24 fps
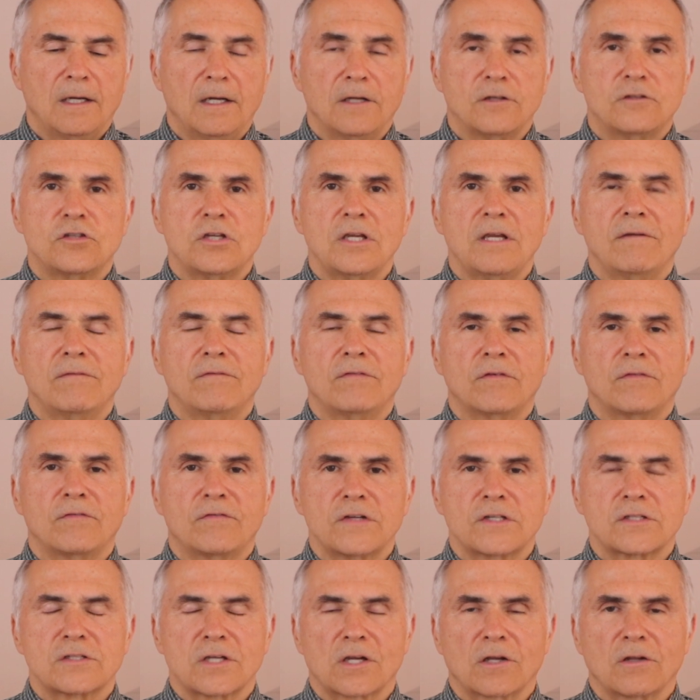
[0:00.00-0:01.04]
achieve a
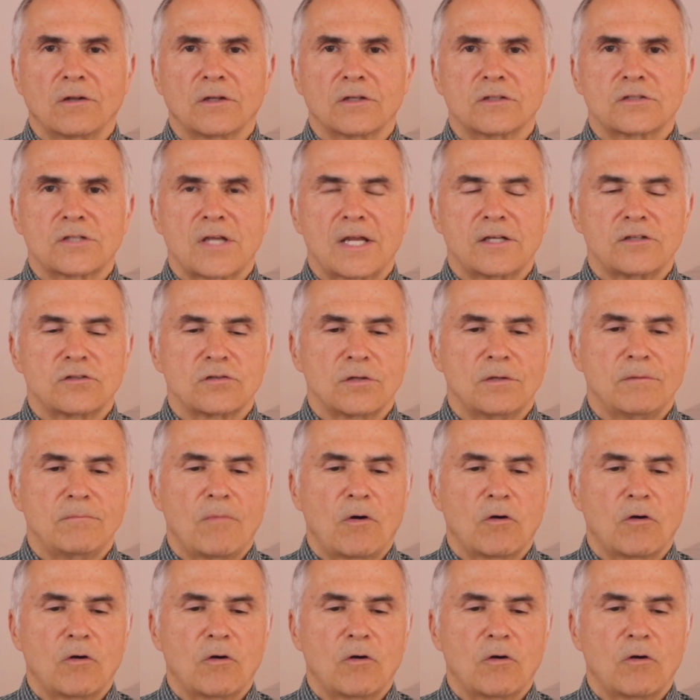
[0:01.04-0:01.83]
physical ascension.